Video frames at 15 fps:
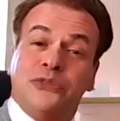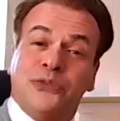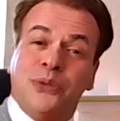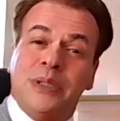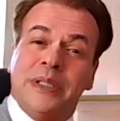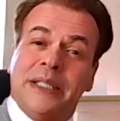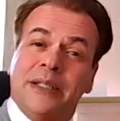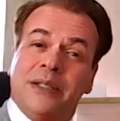
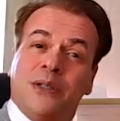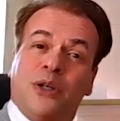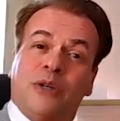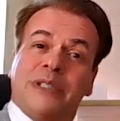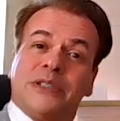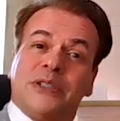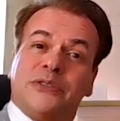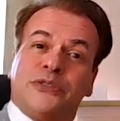fully
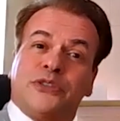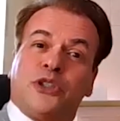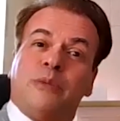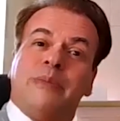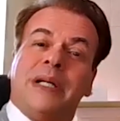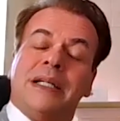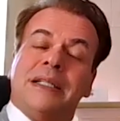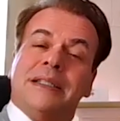recovered
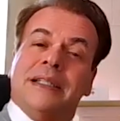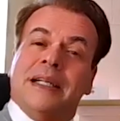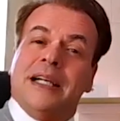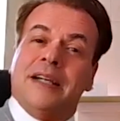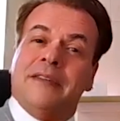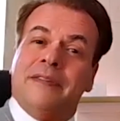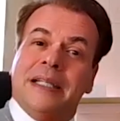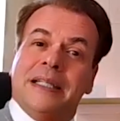from
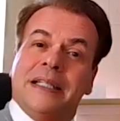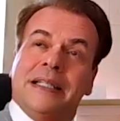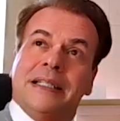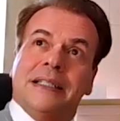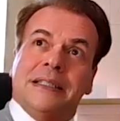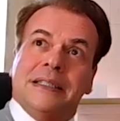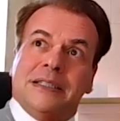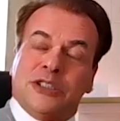a very
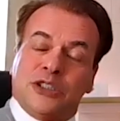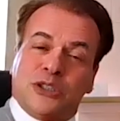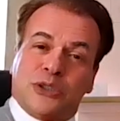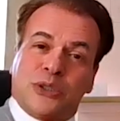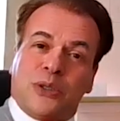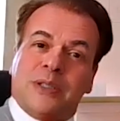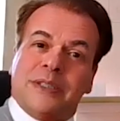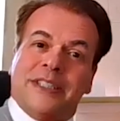
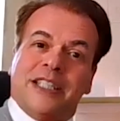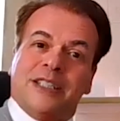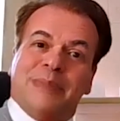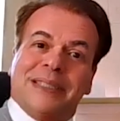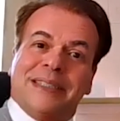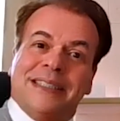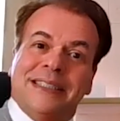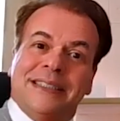strong
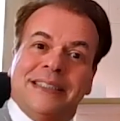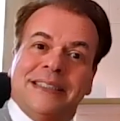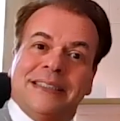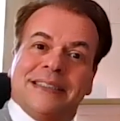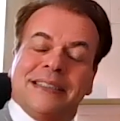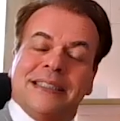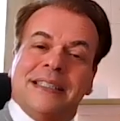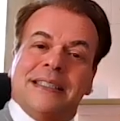dermatitis
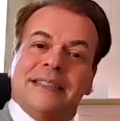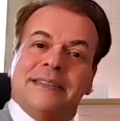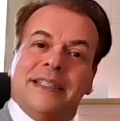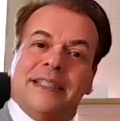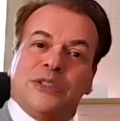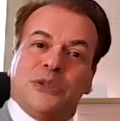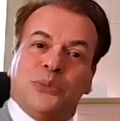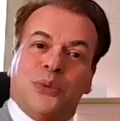
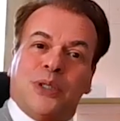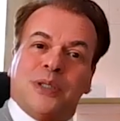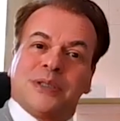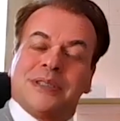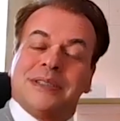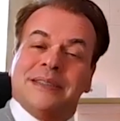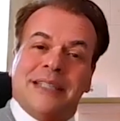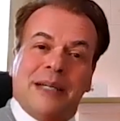that was
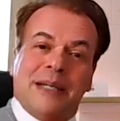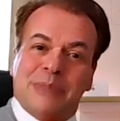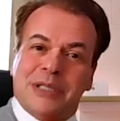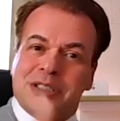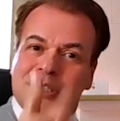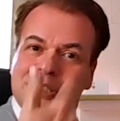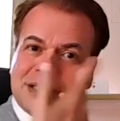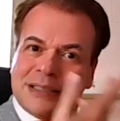
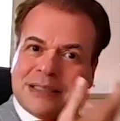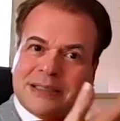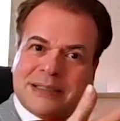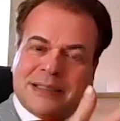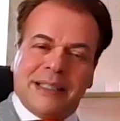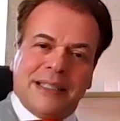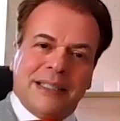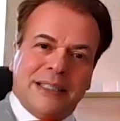damaging
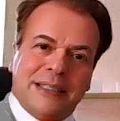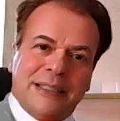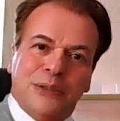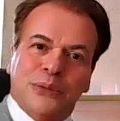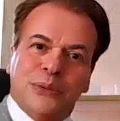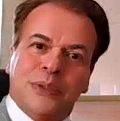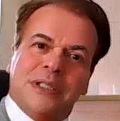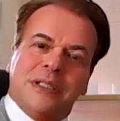the
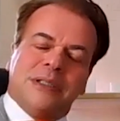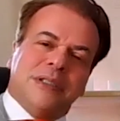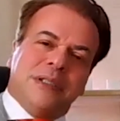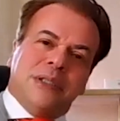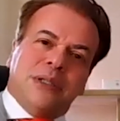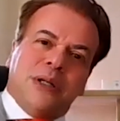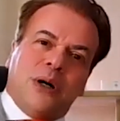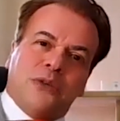look
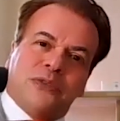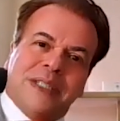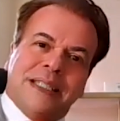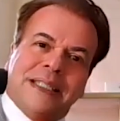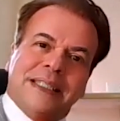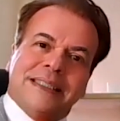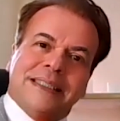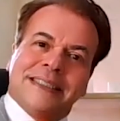of
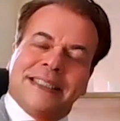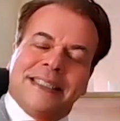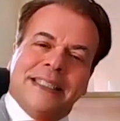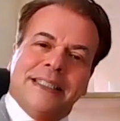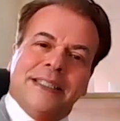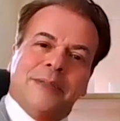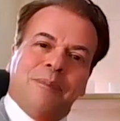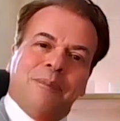the
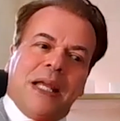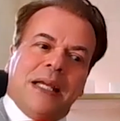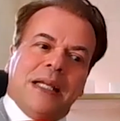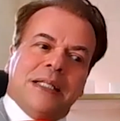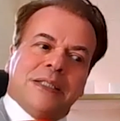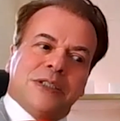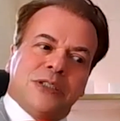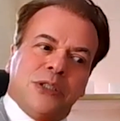skin.
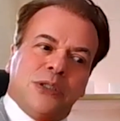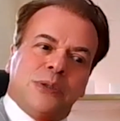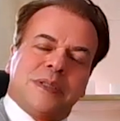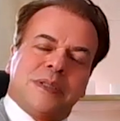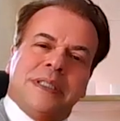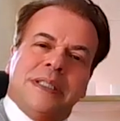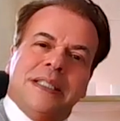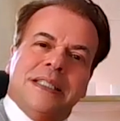So
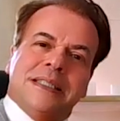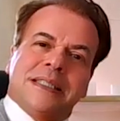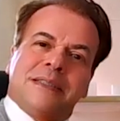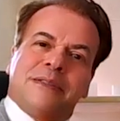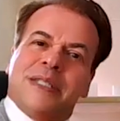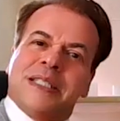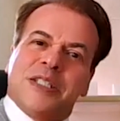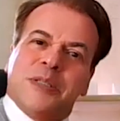this
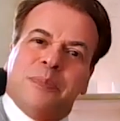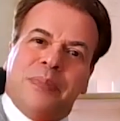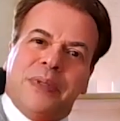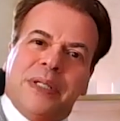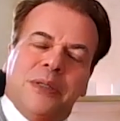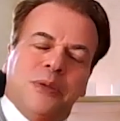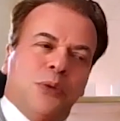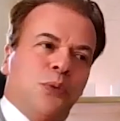
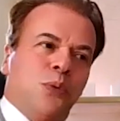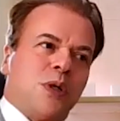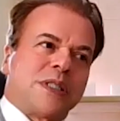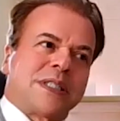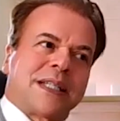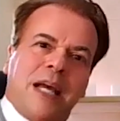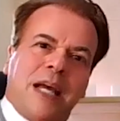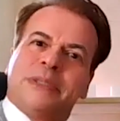recipe
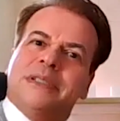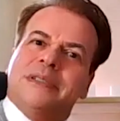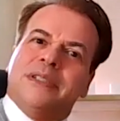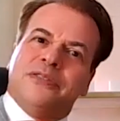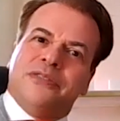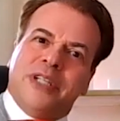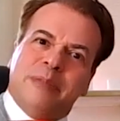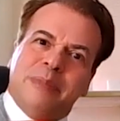was kept in the
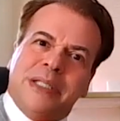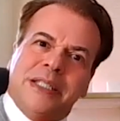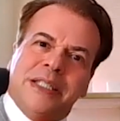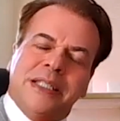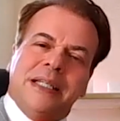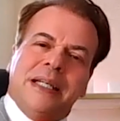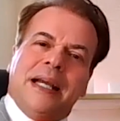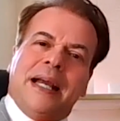family
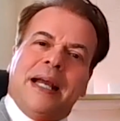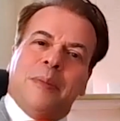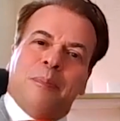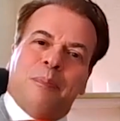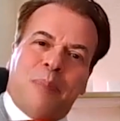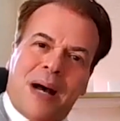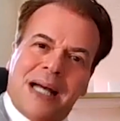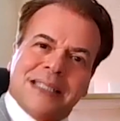
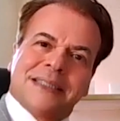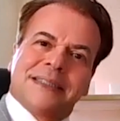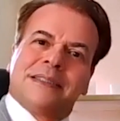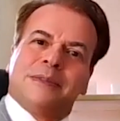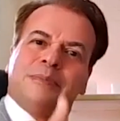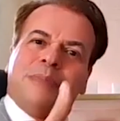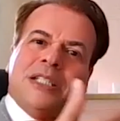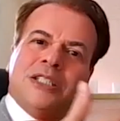and passed
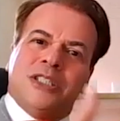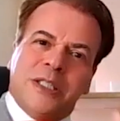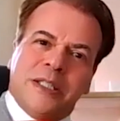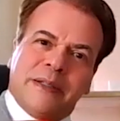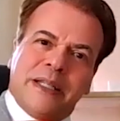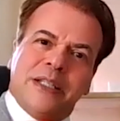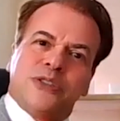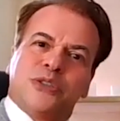by
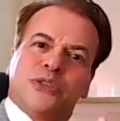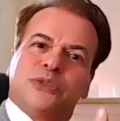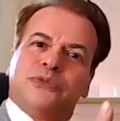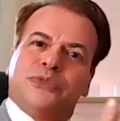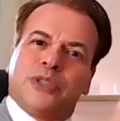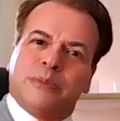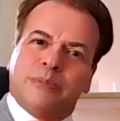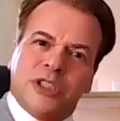generation
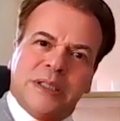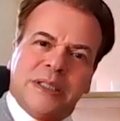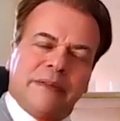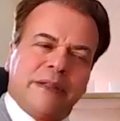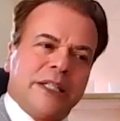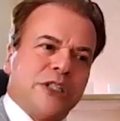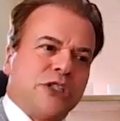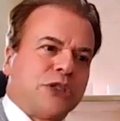from
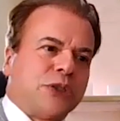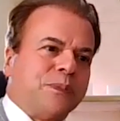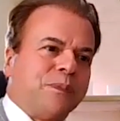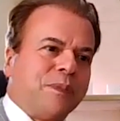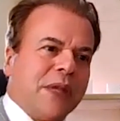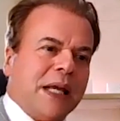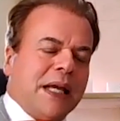generation